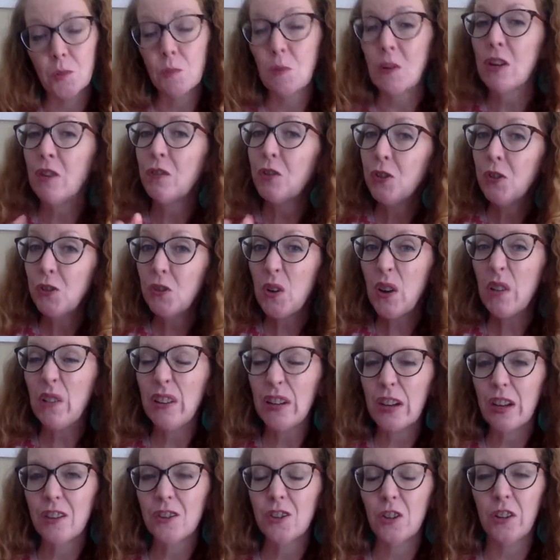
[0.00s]
But if you do have
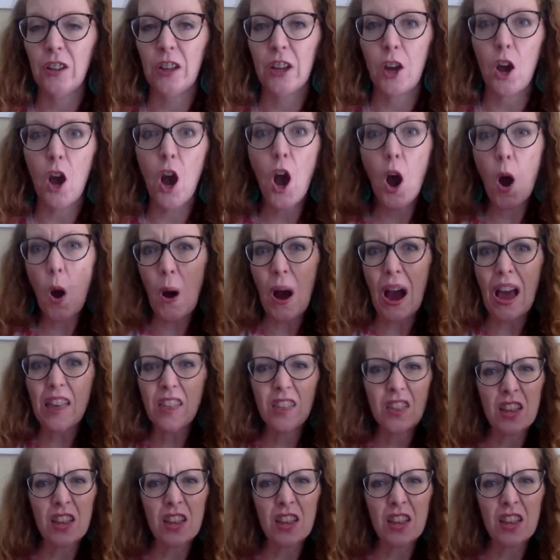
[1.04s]
an answer like, oh, I